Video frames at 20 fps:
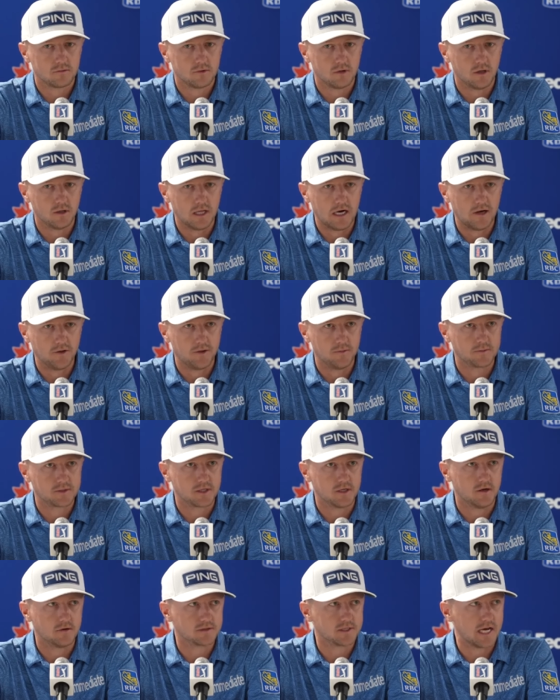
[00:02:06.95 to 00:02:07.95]
allowed
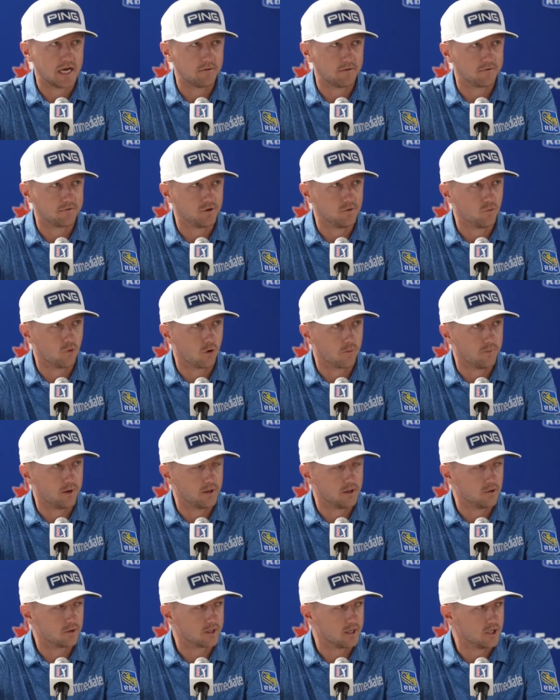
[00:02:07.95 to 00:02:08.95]
themselves to have a few more
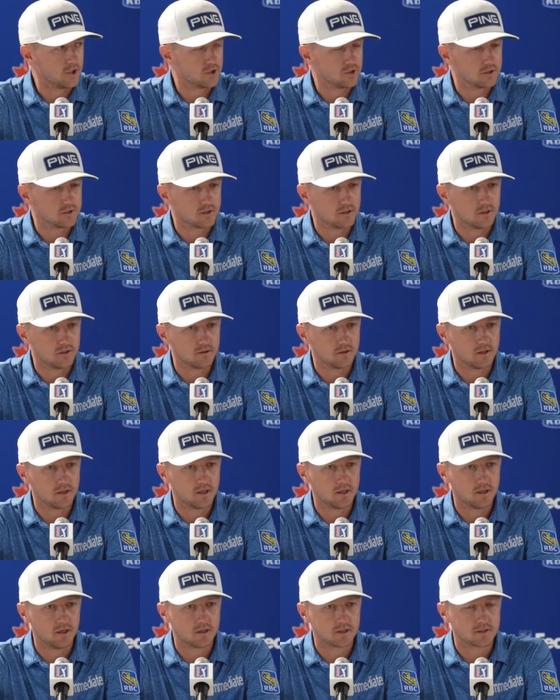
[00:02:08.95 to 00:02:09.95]
pin locations
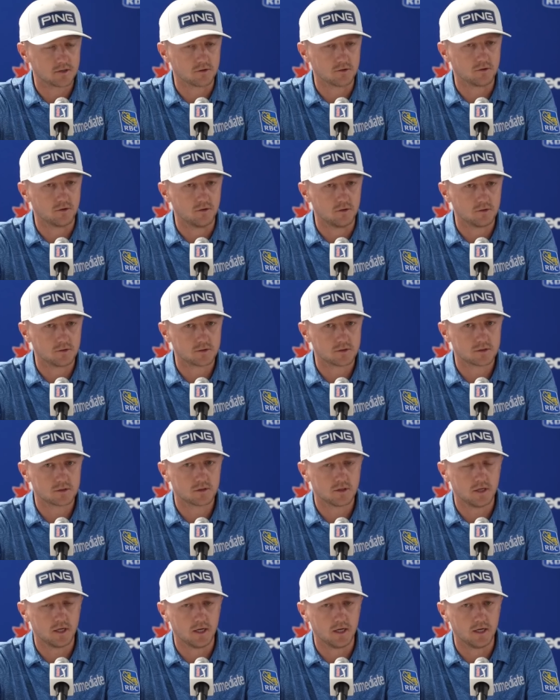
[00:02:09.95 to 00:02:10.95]
on certain holes,
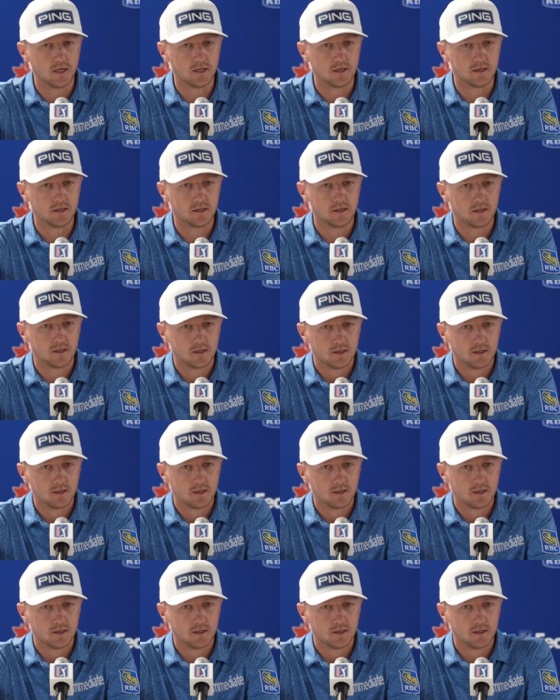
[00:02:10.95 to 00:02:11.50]
and...